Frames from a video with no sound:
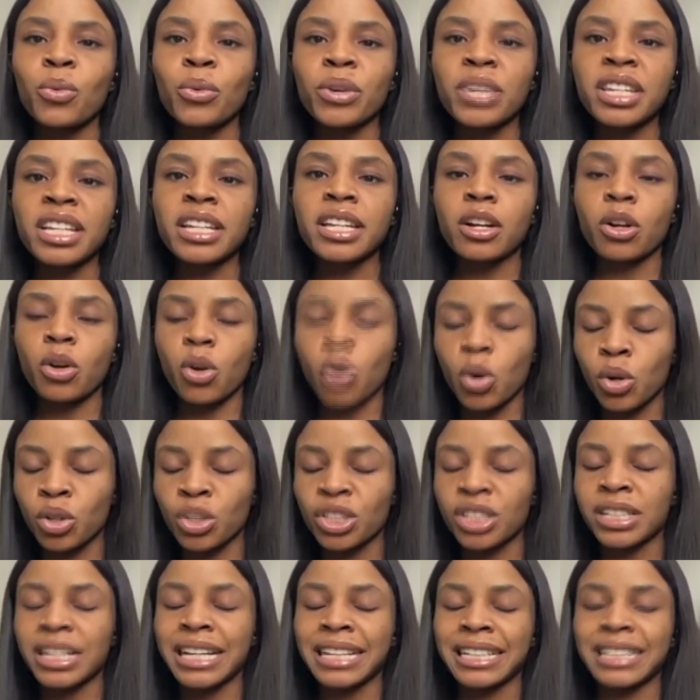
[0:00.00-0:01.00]
We need a
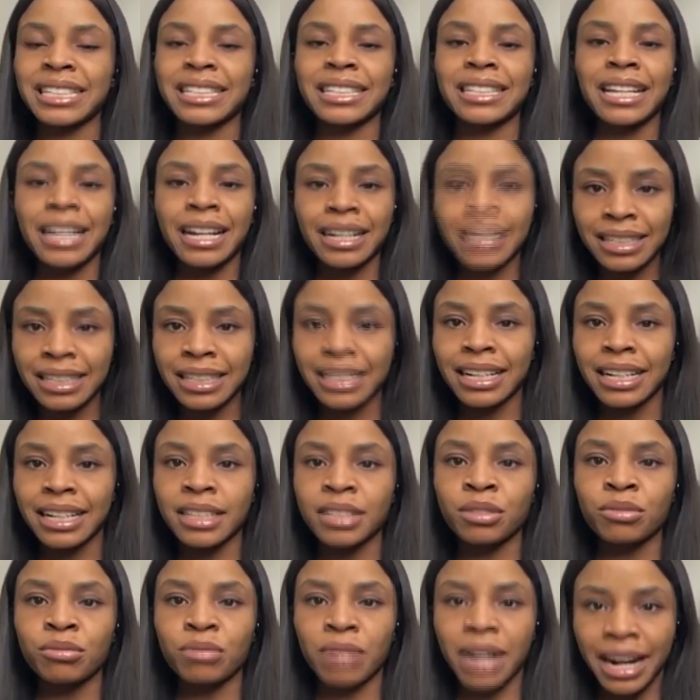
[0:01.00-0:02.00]
coach that is
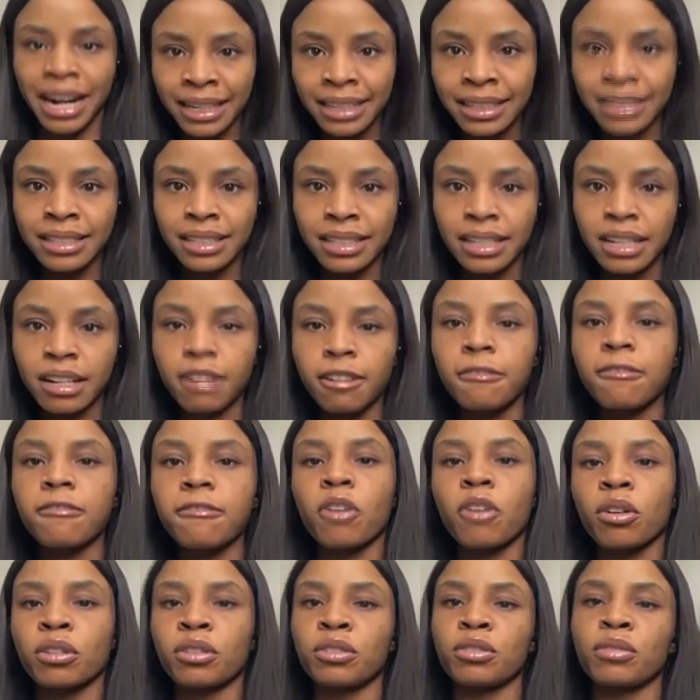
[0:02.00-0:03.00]
tactically right
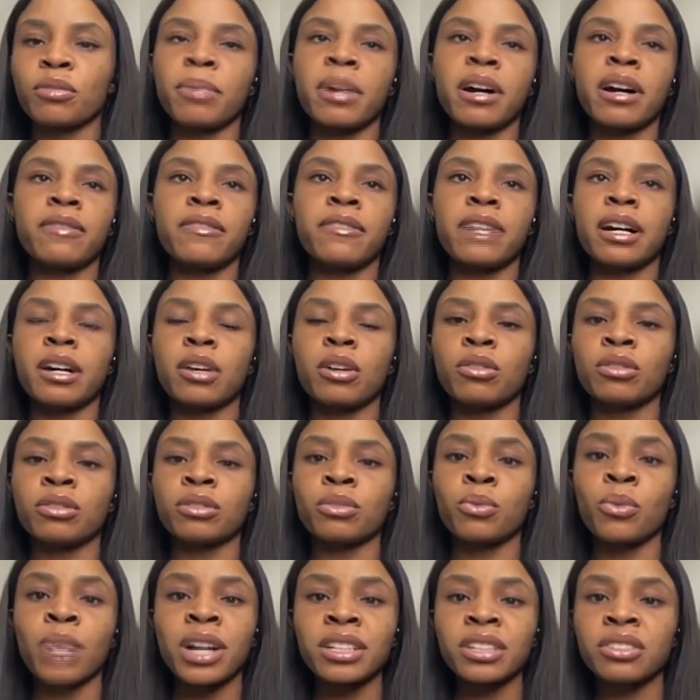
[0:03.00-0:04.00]
for the Super Falcons.